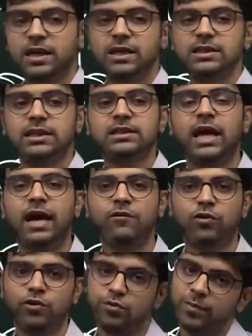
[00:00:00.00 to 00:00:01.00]
and says, I
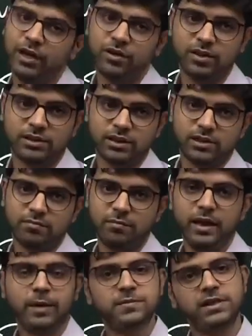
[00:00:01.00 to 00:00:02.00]
want to buy your share.
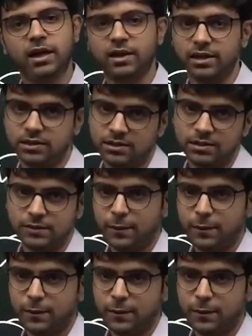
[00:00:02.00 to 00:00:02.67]
BMC agrees.